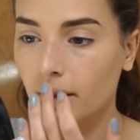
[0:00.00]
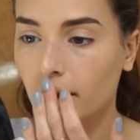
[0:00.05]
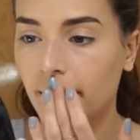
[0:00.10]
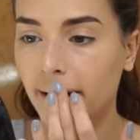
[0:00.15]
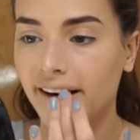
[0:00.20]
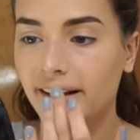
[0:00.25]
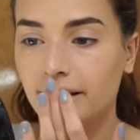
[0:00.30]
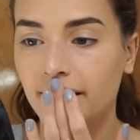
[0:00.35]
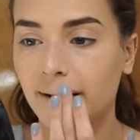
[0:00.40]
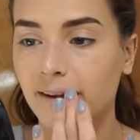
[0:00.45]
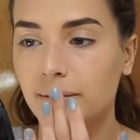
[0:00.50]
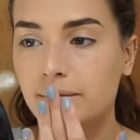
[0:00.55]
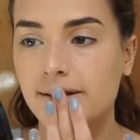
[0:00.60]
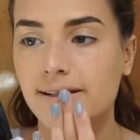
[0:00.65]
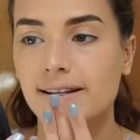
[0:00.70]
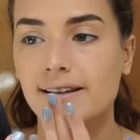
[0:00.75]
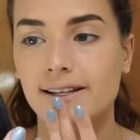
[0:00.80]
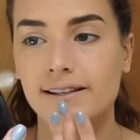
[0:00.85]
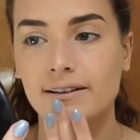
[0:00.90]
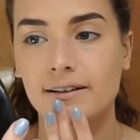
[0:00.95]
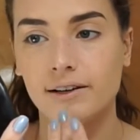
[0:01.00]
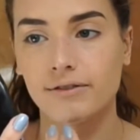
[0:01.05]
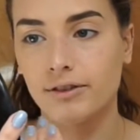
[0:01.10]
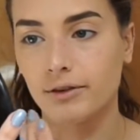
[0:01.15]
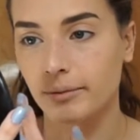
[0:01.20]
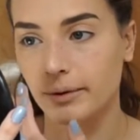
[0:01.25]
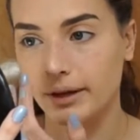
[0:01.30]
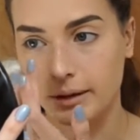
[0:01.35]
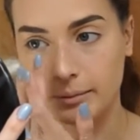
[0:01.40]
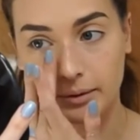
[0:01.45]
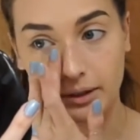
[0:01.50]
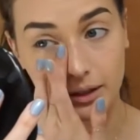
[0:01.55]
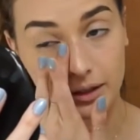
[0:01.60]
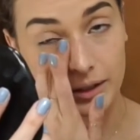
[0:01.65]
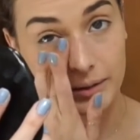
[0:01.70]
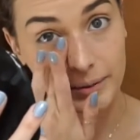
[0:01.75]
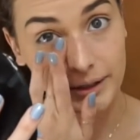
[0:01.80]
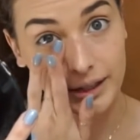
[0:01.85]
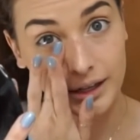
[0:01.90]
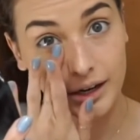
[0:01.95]
and it's a little bit easier for me. I'm a
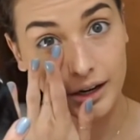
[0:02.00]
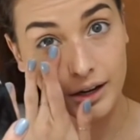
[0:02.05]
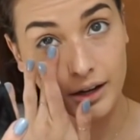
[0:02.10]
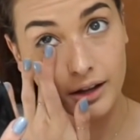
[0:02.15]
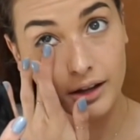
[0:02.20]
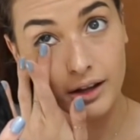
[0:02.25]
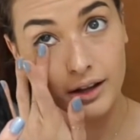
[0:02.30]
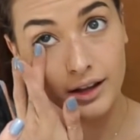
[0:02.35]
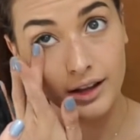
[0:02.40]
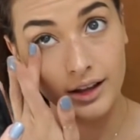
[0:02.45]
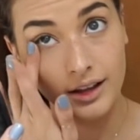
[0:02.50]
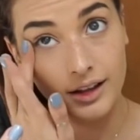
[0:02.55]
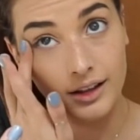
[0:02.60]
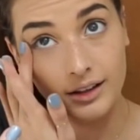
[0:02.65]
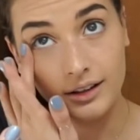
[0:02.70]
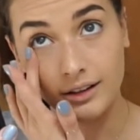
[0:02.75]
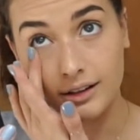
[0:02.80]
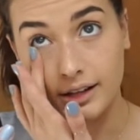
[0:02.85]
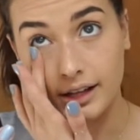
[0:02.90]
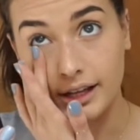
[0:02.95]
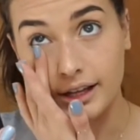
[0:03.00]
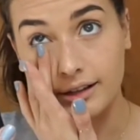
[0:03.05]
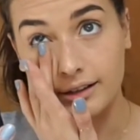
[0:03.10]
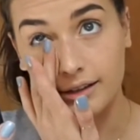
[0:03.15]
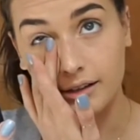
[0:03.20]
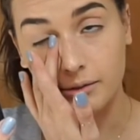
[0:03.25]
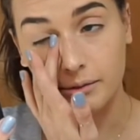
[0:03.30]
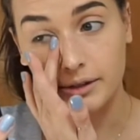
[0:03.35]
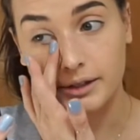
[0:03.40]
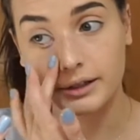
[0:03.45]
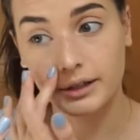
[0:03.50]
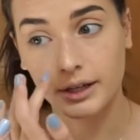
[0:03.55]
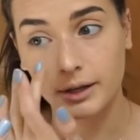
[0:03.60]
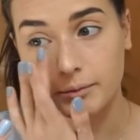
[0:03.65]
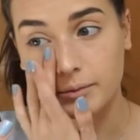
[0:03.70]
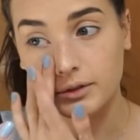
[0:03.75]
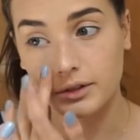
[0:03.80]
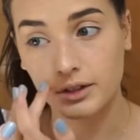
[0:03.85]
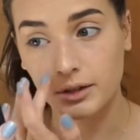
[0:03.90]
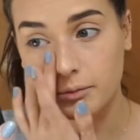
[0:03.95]
little bit lazy when it
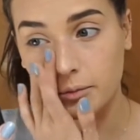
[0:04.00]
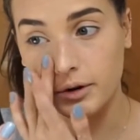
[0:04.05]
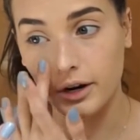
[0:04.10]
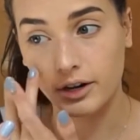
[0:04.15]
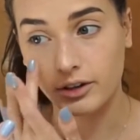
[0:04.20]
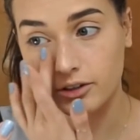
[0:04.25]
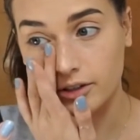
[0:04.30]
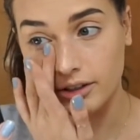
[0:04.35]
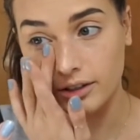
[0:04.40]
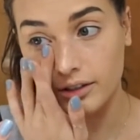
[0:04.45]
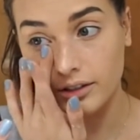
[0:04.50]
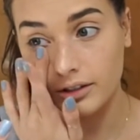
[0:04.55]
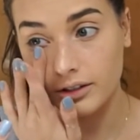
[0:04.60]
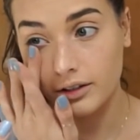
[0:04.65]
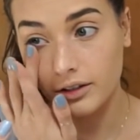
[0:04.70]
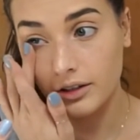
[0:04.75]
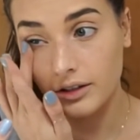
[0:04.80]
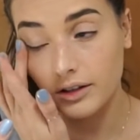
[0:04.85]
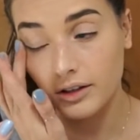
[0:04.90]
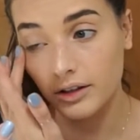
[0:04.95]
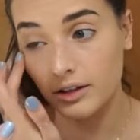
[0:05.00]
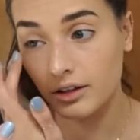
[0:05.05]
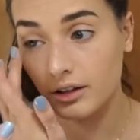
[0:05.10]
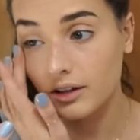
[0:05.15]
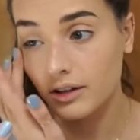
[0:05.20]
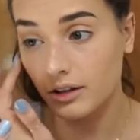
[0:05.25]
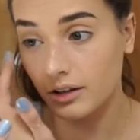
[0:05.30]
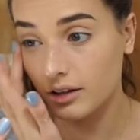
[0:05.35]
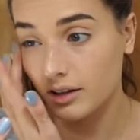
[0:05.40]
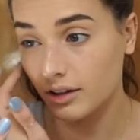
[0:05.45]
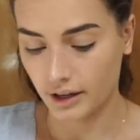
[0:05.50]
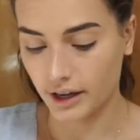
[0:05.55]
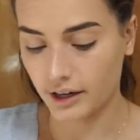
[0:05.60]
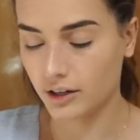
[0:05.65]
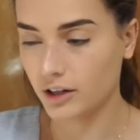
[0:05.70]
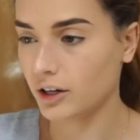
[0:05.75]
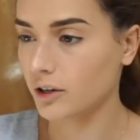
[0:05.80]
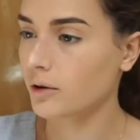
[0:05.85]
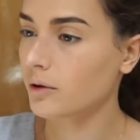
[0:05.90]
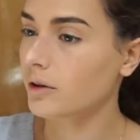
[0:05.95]
comes to brushes. I
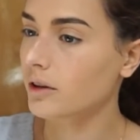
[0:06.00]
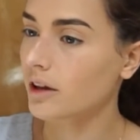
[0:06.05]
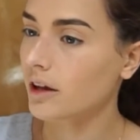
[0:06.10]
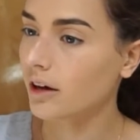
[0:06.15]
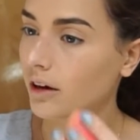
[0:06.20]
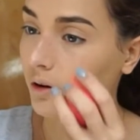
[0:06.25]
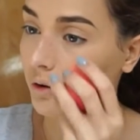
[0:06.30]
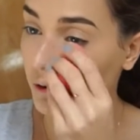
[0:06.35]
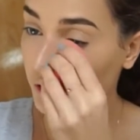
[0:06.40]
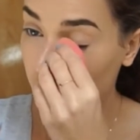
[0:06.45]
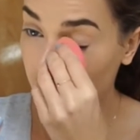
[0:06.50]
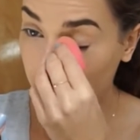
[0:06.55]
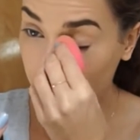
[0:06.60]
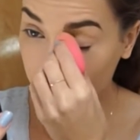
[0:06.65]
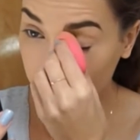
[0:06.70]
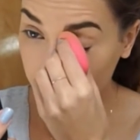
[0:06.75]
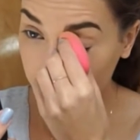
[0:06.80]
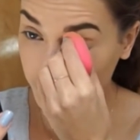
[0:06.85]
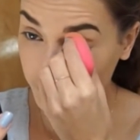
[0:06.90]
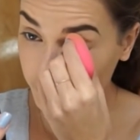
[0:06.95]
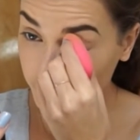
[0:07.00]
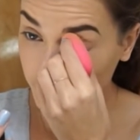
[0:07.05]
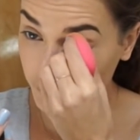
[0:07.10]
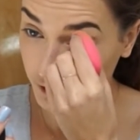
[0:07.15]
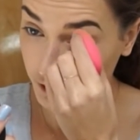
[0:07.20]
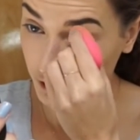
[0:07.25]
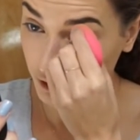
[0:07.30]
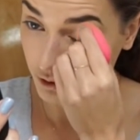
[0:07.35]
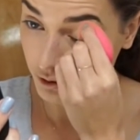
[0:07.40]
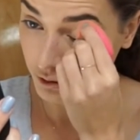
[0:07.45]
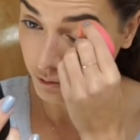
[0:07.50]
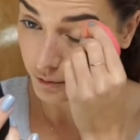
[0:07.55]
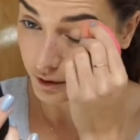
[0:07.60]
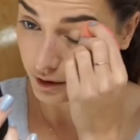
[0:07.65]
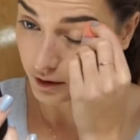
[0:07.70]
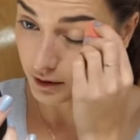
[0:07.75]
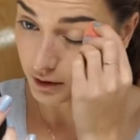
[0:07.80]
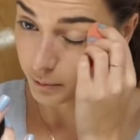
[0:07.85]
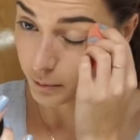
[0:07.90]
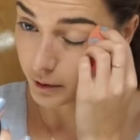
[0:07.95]
do though use
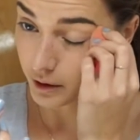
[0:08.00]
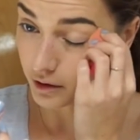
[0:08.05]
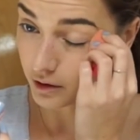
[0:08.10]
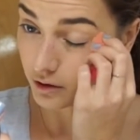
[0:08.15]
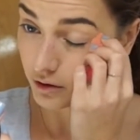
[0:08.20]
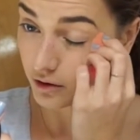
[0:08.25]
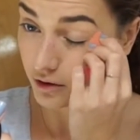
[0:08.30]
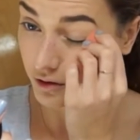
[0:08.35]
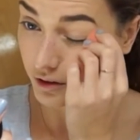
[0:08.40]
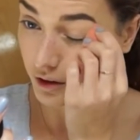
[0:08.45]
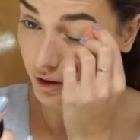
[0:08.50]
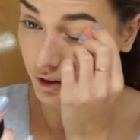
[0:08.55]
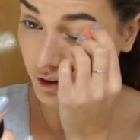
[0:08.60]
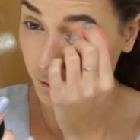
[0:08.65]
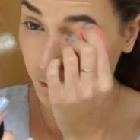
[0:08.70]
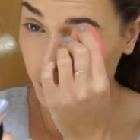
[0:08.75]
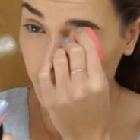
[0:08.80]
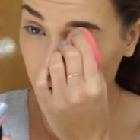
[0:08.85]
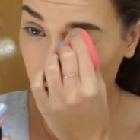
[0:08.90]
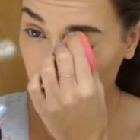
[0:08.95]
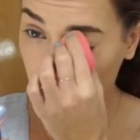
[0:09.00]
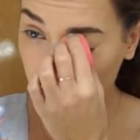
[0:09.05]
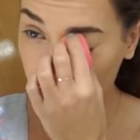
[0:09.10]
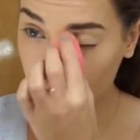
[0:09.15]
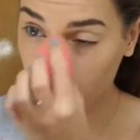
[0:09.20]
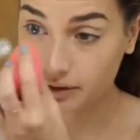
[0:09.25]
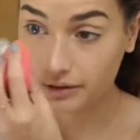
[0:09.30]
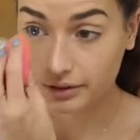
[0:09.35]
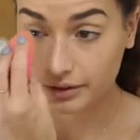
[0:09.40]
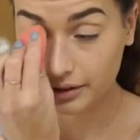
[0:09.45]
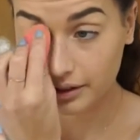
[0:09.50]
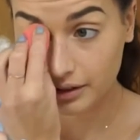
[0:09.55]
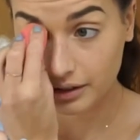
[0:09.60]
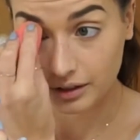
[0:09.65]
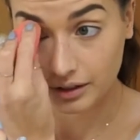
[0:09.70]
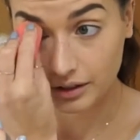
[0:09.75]
my sponge around the brows.